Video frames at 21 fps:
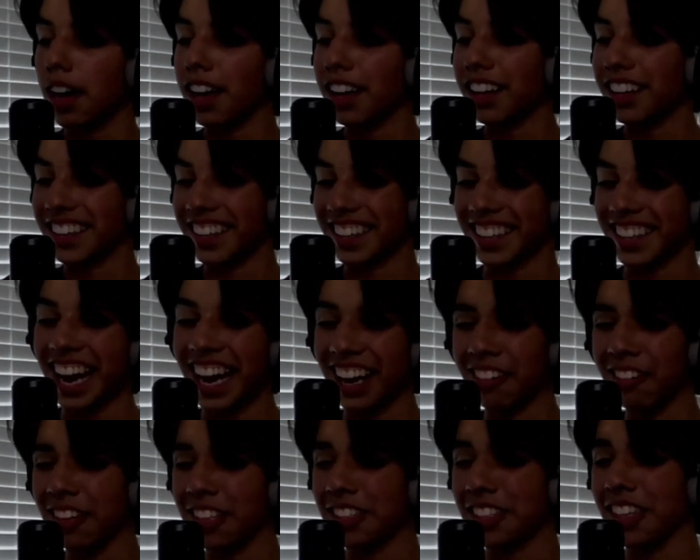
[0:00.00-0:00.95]
I
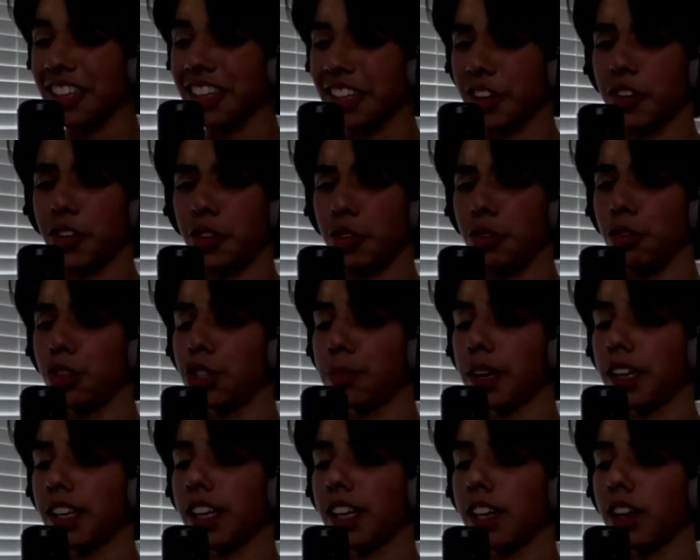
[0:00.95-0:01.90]
don't want to sound like a
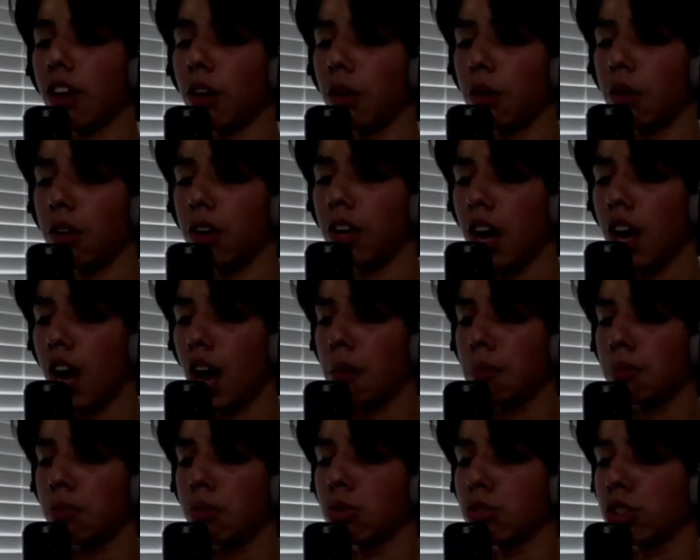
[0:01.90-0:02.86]
douchebag. Like oh,
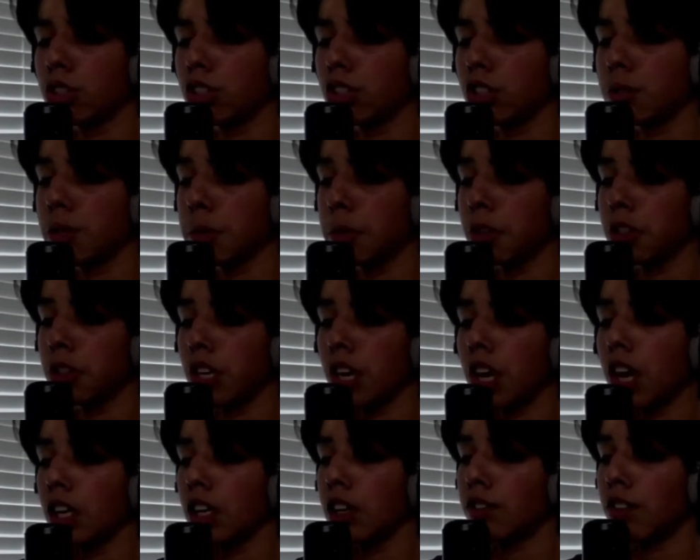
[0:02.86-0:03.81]
I'm using these people
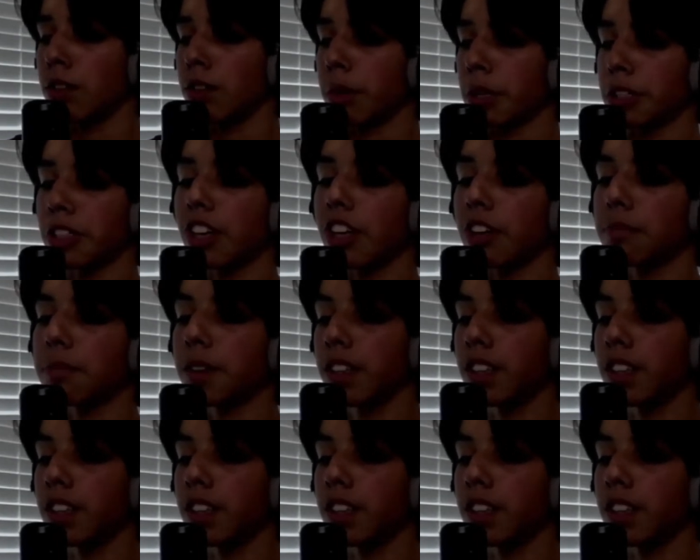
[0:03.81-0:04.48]
to elevate myself.